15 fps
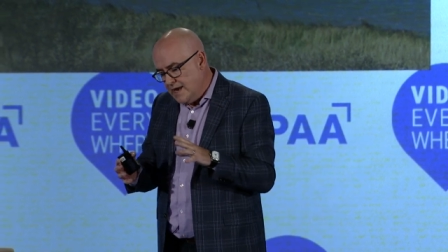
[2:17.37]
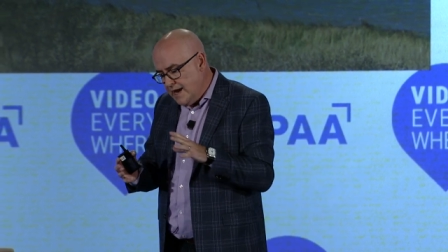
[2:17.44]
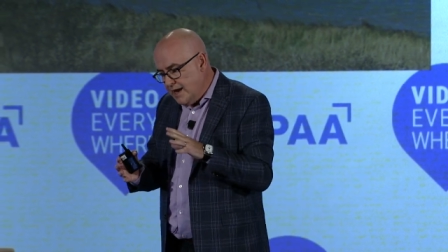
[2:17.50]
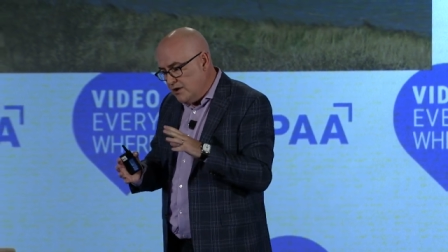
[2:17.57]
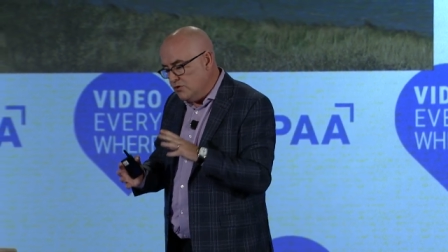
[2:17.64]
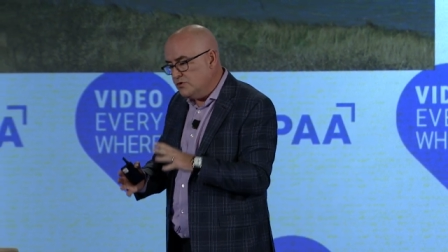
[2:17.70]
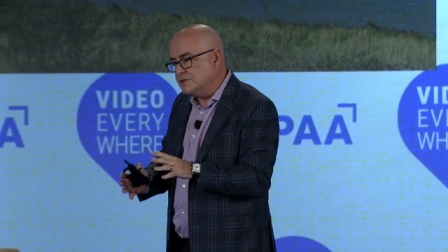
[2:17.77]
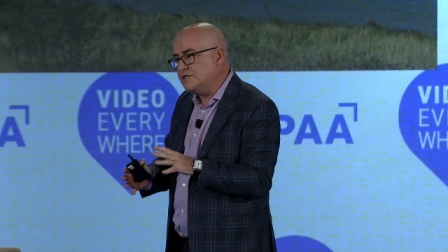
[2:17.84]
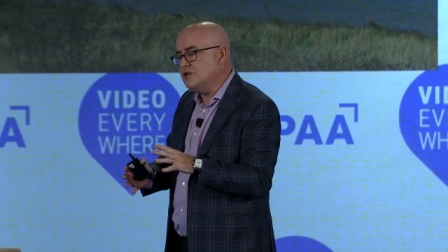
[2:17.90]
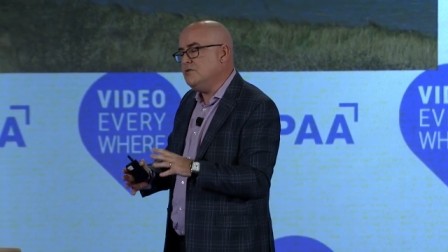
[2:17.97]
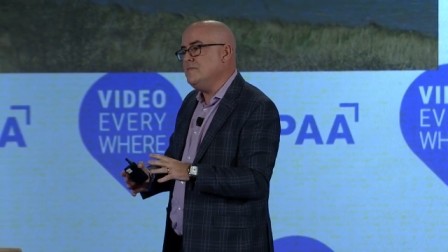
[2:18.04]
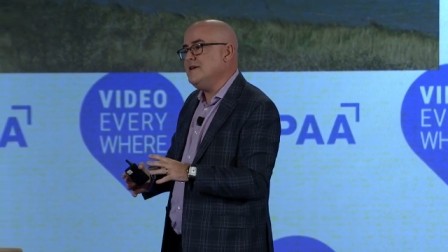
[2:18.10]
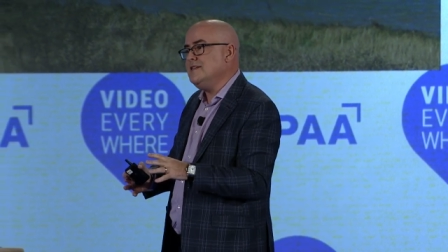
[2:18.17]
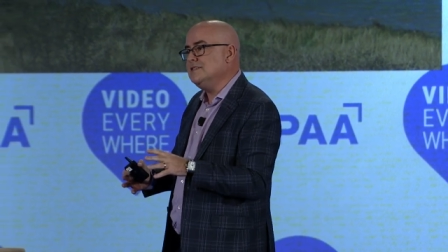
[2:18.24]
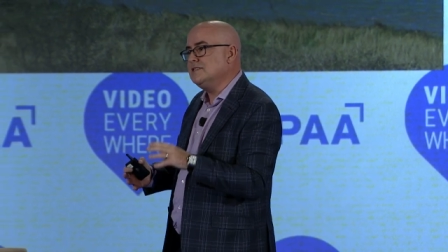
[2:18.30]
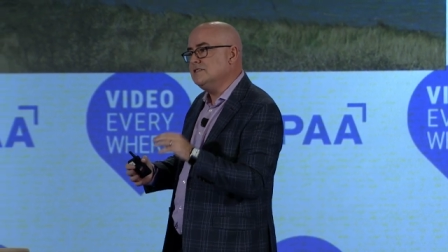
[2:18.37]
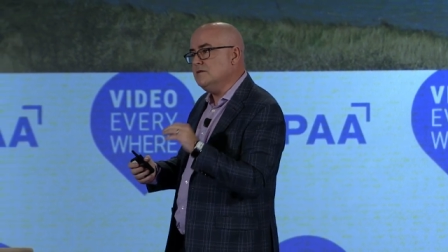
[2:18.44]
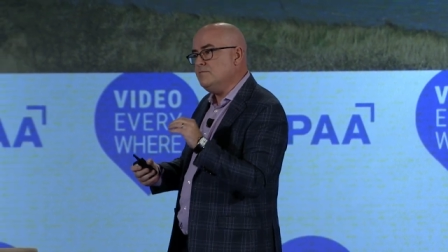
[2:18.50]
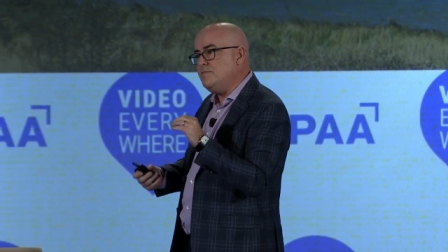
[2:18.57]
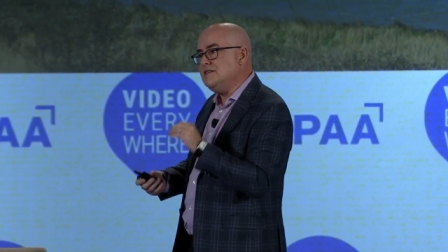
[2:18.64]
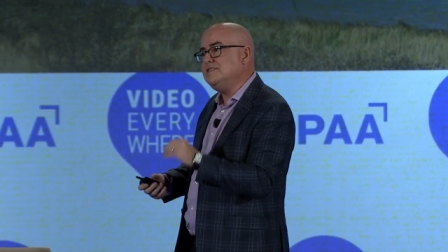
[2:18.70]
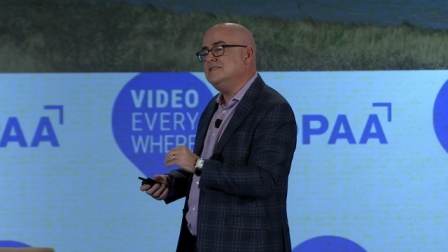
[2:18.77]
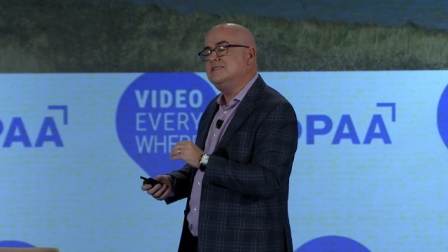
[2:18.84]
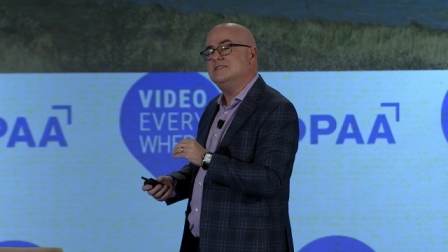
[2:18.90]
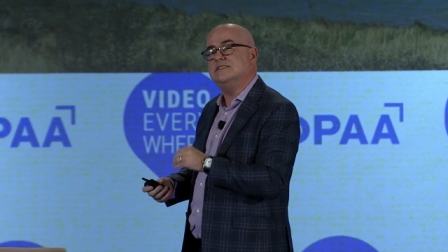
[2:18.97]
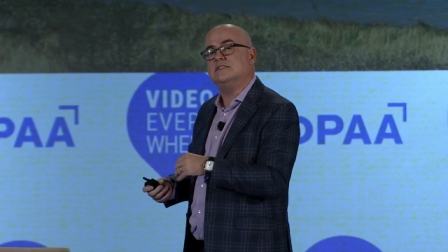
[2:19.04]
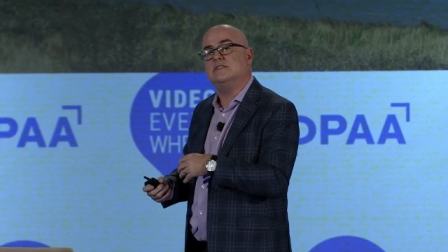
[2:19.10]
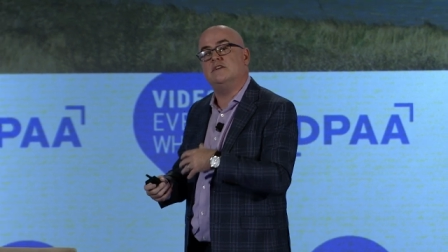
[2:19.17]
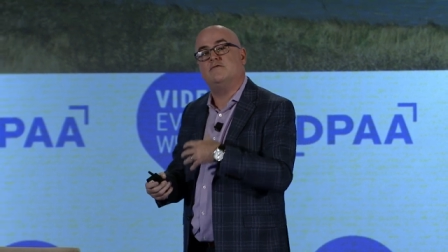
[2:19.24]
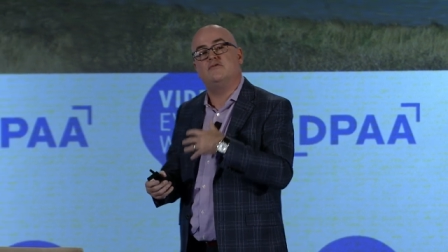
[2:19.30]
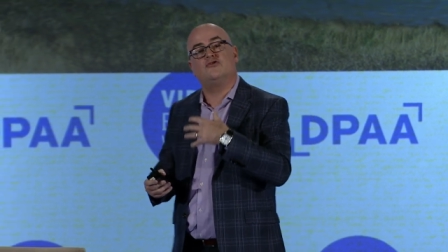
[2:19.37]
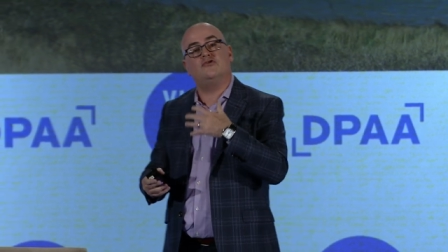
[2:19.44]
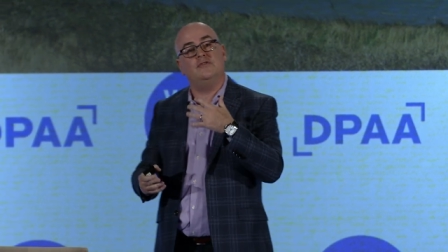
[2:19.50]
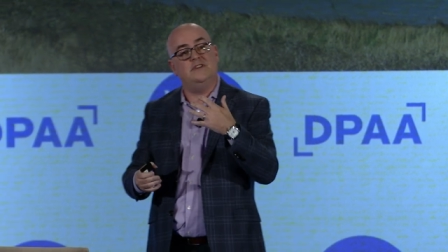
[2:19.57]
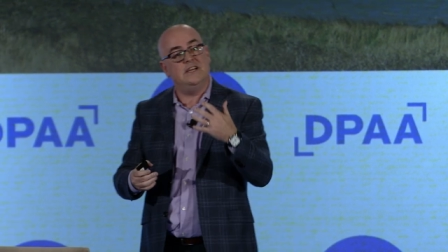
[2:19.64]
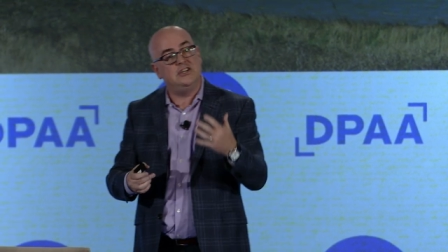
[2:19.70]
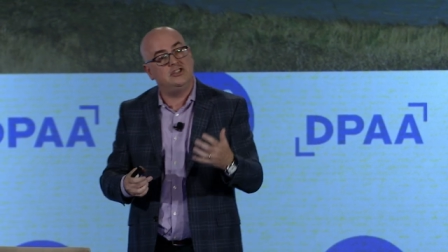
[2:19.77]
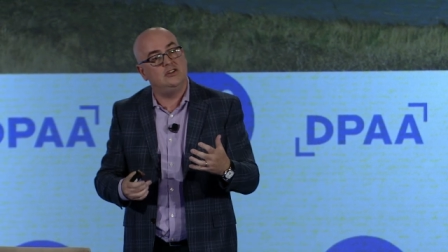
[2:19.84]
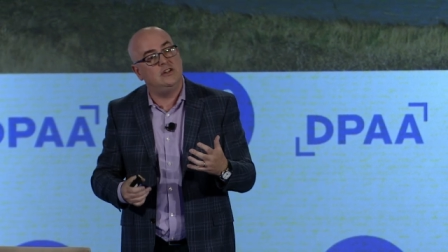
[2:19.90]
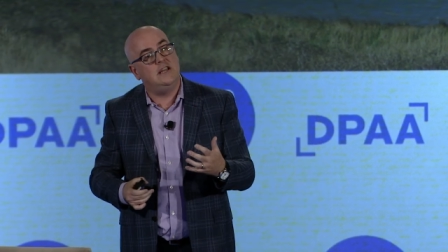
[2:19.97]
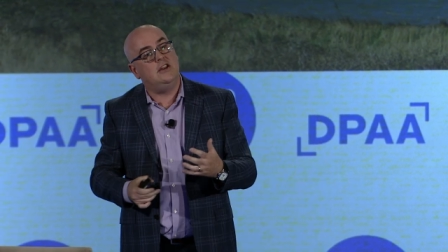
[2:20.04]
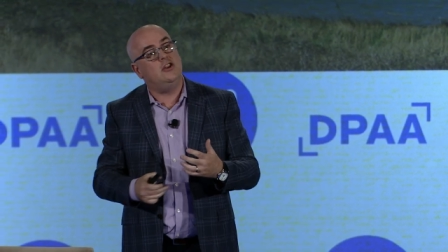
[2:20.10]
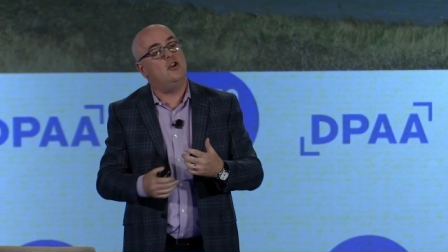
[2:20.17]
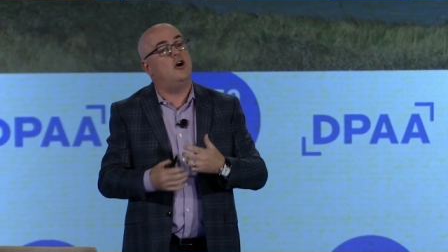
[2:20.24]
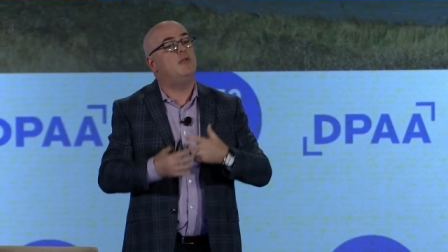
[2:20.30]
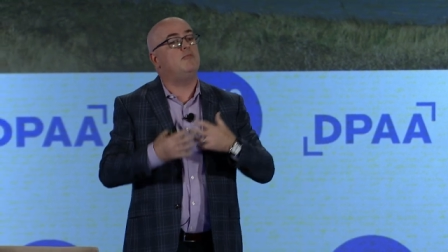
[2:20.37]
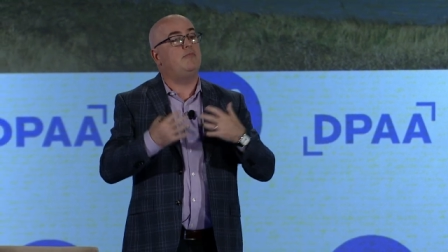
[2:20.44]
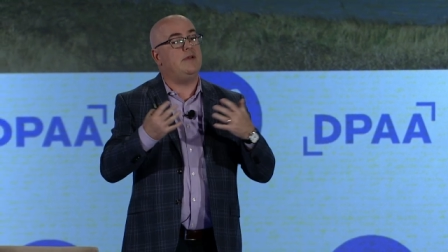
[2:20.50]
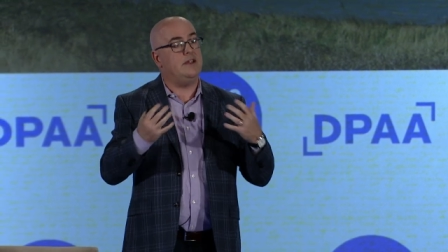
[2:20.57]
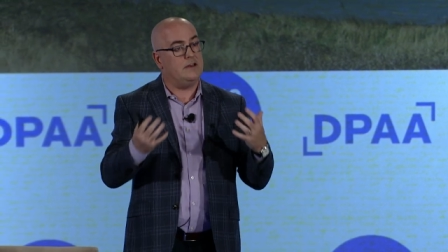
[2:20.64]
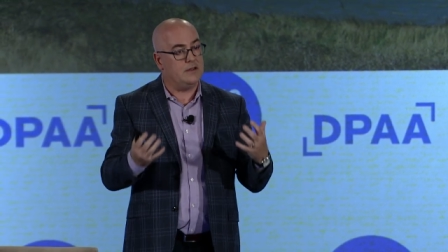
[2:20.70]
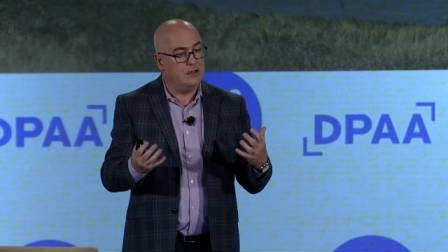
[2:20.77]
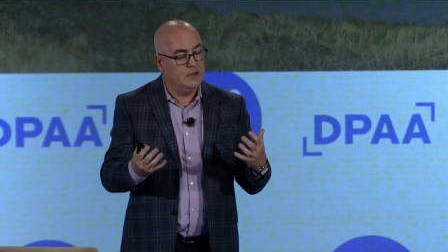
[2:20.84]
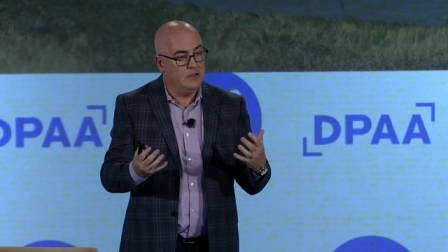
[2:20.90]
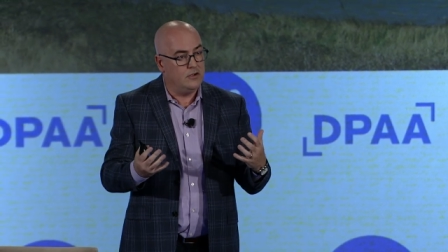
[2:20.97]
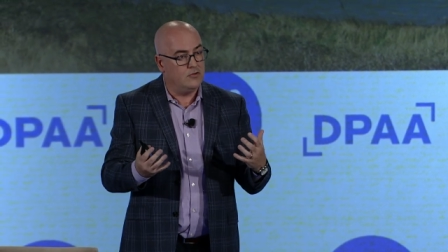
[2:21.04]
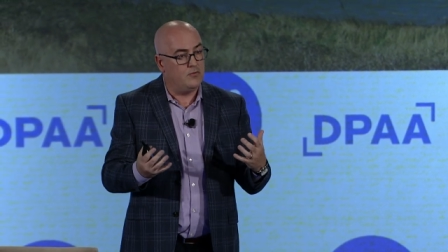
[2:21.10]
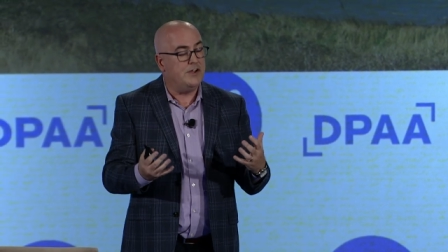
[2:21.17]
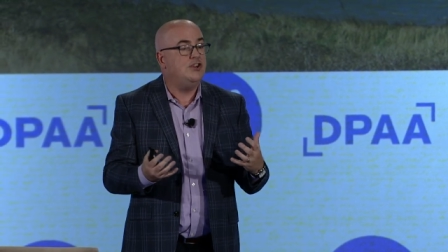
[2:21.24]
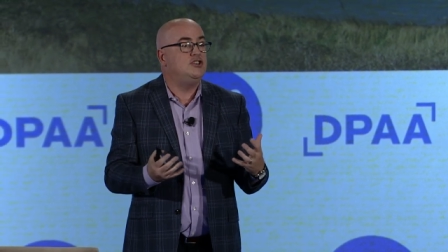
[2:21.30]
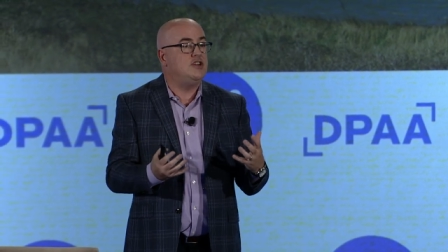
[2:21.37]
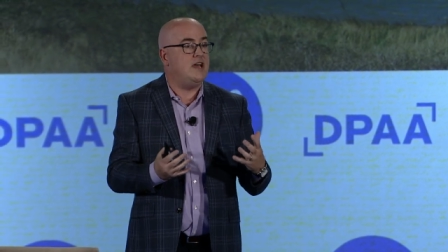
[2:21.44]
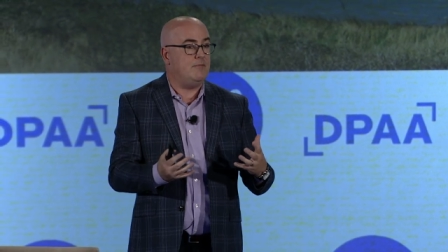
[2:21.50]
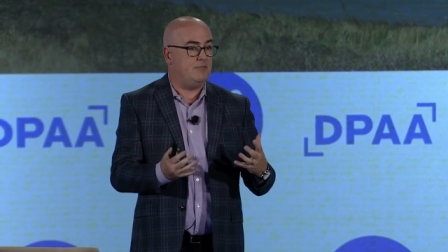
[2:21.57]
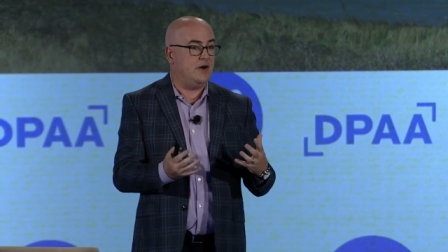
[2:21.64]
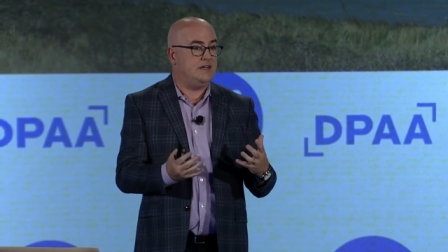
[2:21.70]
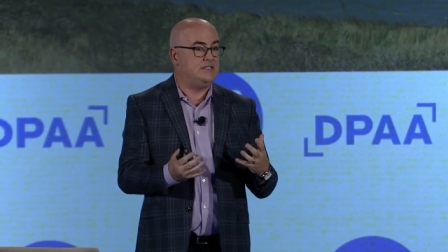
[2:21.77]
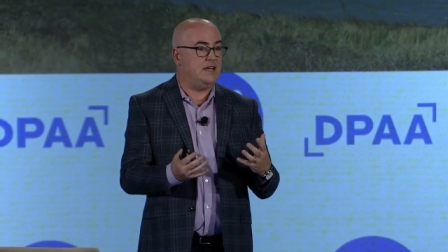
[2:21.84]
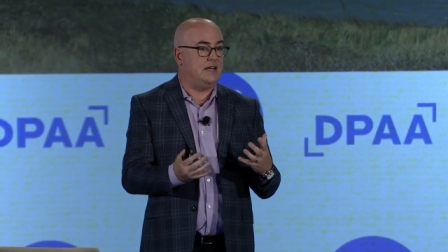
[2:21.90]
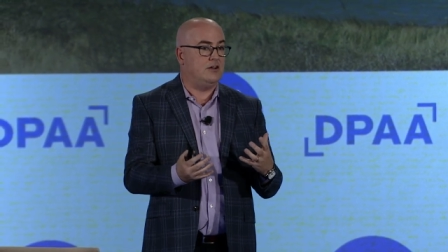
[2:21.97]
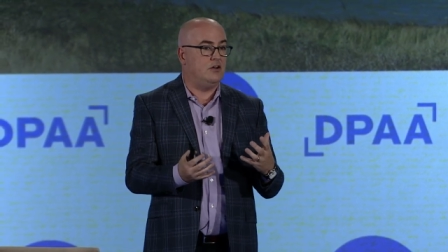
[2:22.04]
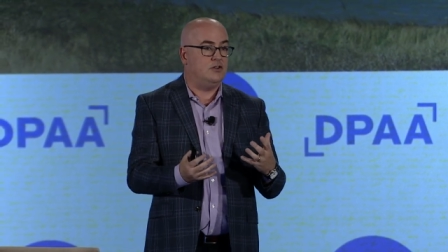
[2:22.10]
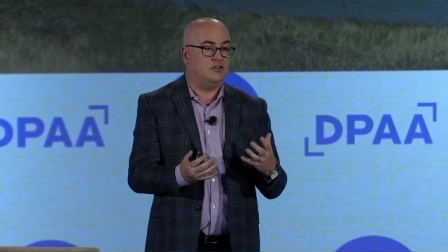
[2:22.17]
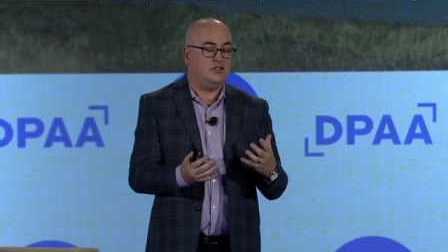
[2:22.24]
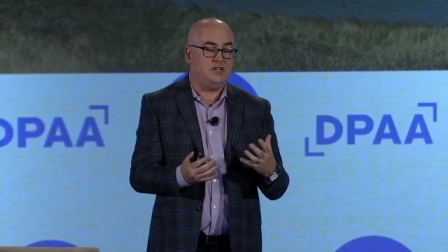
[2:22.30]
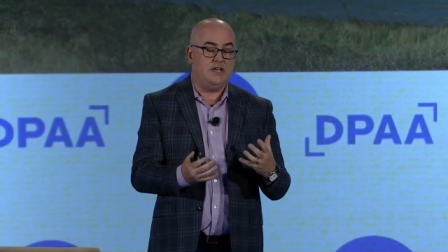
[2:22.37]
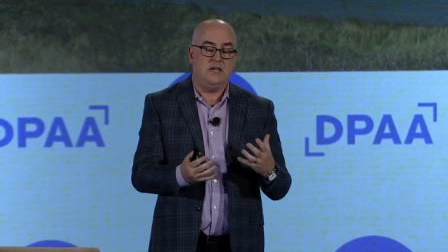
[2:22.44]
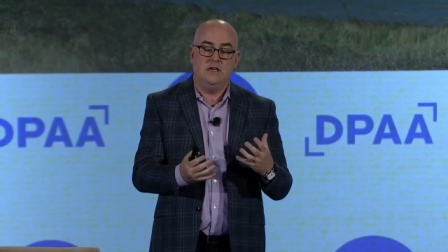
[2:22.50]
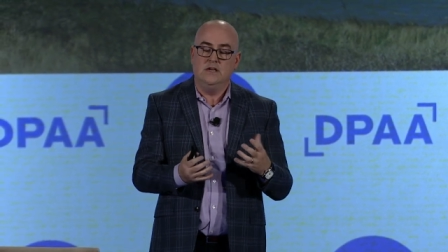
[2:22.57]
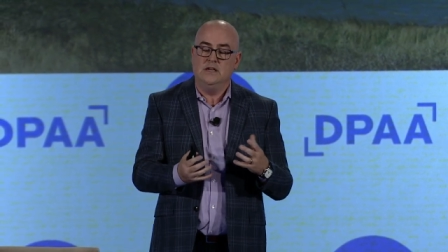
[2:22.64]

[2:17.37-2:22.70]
It also means that businesses that have traditionally not been reshaped by technology,